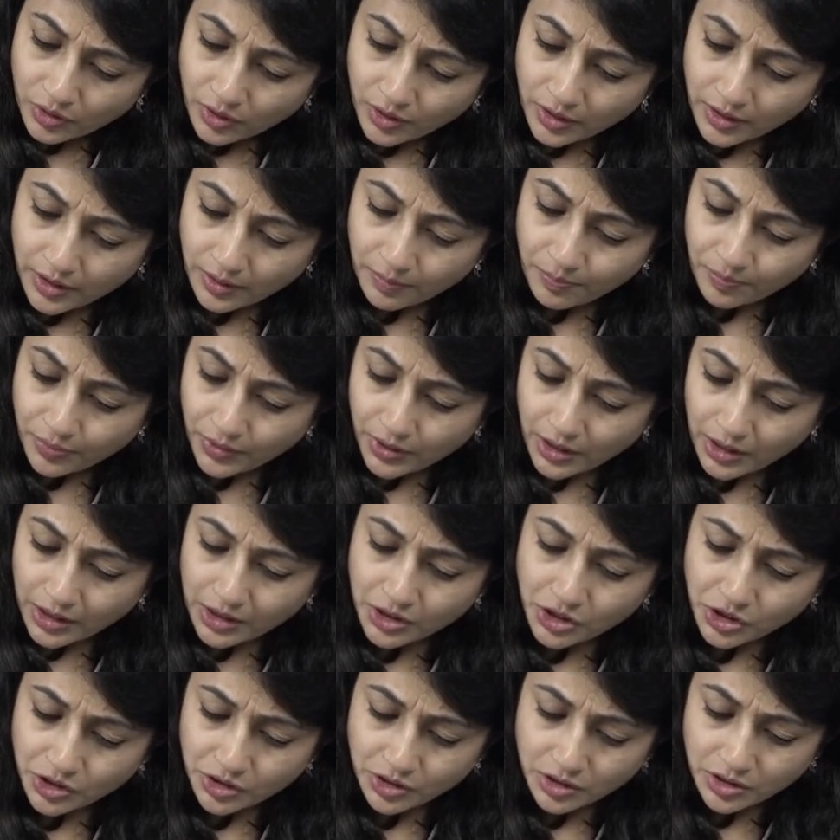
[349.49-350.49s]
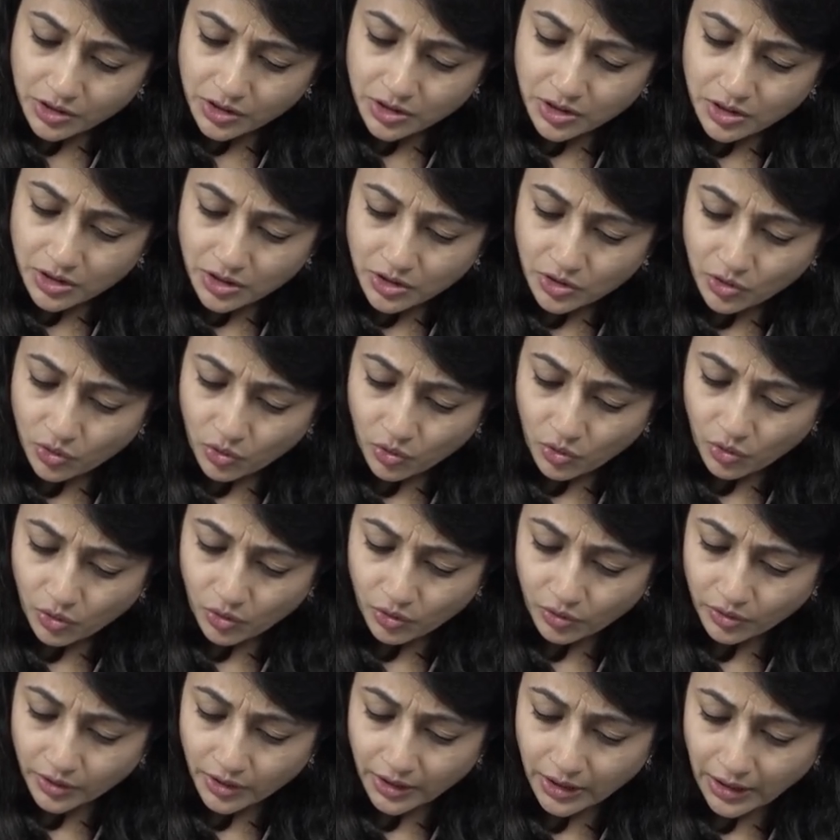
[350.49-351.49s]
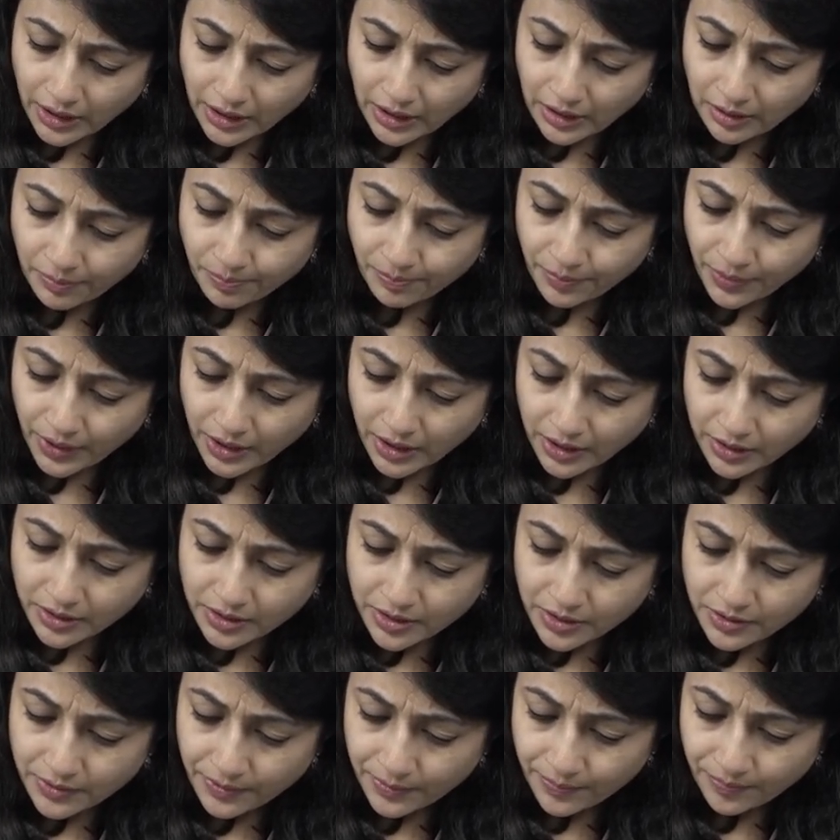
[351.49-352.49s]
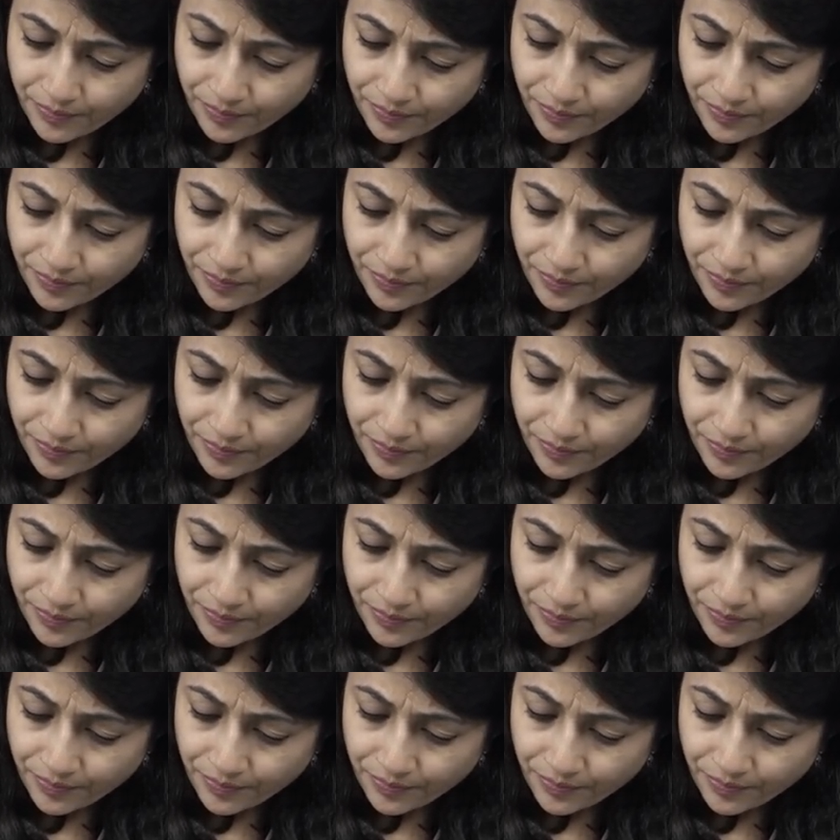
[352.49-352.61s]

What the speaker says: depressions on nail plate.